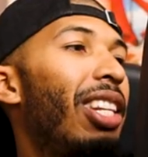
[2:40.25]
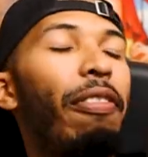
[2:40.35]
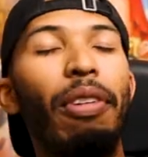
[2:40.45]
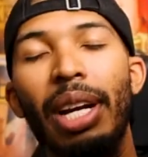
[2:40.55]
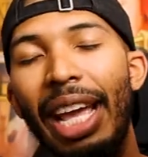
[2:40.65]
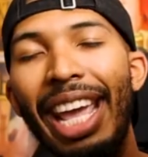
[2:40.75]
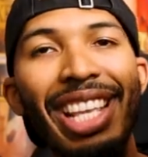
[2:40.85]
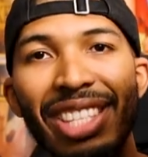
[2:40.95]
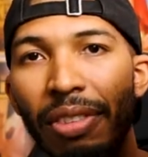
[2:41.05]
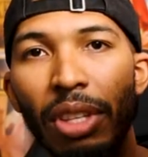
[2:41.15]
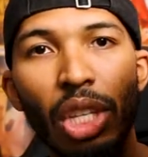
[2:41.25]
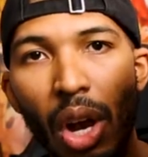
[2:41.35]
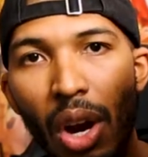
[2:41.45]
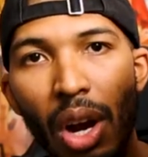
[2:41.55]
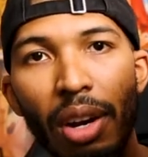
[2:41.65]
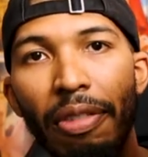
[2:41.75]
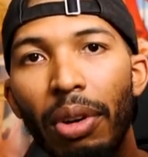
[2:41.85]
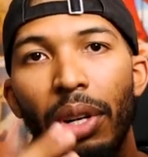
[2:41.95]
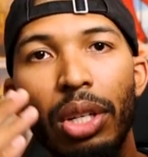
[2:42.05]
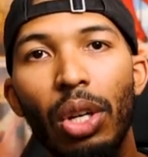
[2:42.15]
different ends of the yard
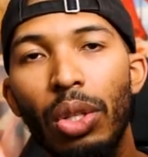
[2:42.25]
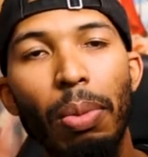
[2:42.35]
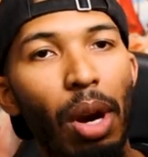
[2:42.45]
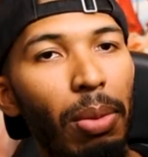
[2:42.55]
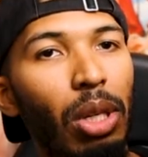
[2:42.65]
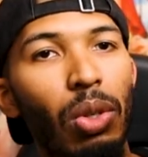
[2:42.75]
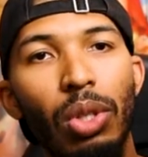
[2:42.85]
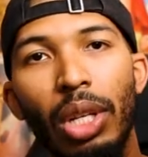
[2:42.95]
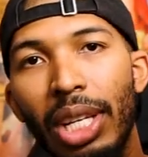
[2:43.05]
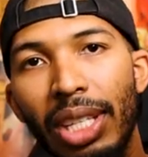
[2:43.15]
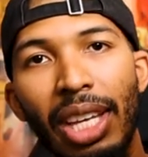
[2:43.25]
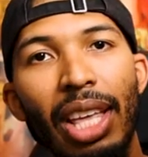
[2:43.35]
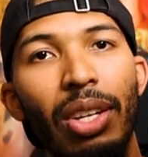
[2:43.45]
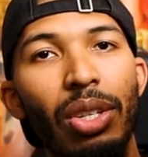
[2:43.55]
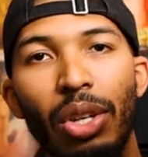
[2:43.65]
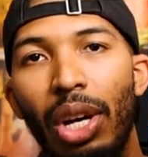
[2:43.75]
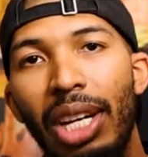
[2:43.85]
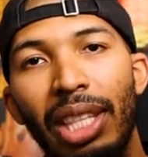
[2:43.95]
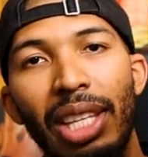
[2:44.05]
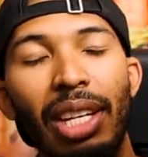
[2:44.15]
for, you know, your barbecues, your get-togethers, or
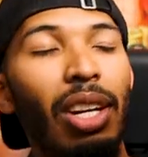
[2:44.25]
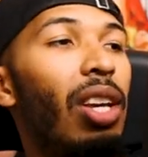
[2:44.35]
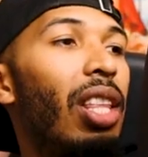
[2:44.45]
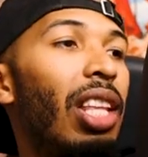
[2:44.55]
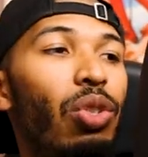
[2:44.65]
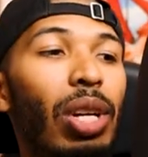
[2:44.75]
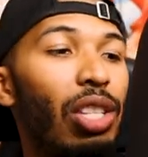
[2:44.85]
anything that you